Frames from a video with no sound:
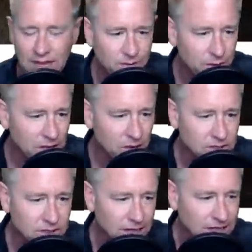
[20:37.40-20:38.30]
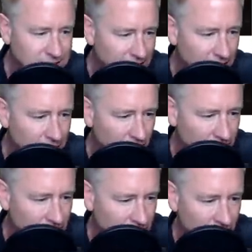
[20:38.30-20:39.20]
that to me looks like Santa
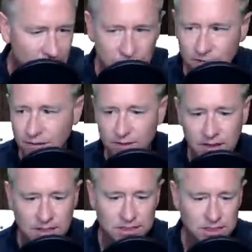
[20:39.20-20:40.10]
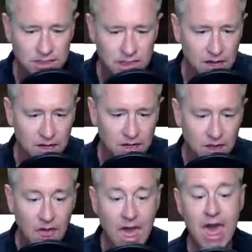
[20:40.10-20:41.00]
Monica, if, if I can see that.
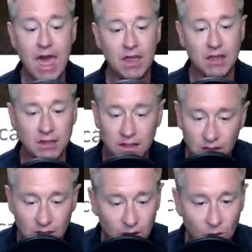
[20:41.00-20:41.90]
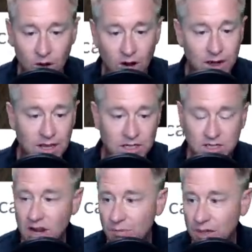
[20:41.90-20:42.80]
Ah! Or I could
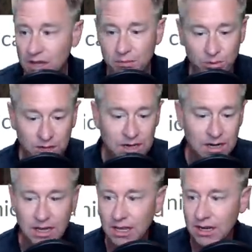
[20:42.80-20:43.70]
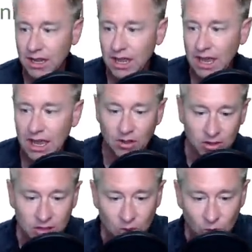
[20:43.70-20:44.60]
just not be a complete idiot and
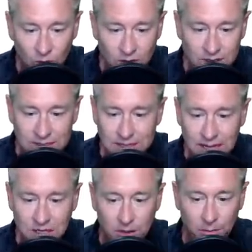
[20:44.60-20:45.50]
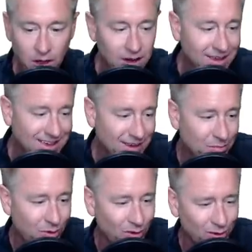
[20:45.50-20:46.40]
look at the word Santa Monica
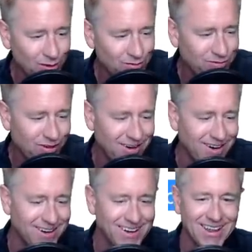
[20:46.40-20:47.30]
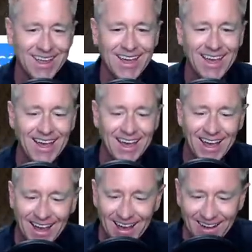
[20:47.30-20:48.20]
Boulevard.
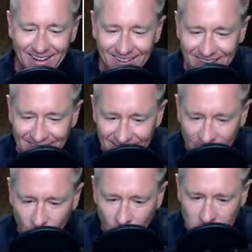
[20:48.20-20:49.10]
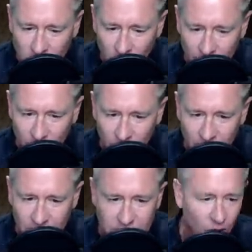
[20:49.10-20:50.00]
Oh, and then that restaurant for
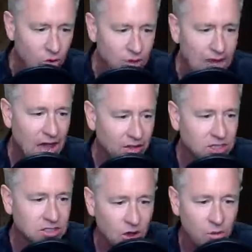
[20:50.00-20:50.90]
lease. Oh, yeah, let's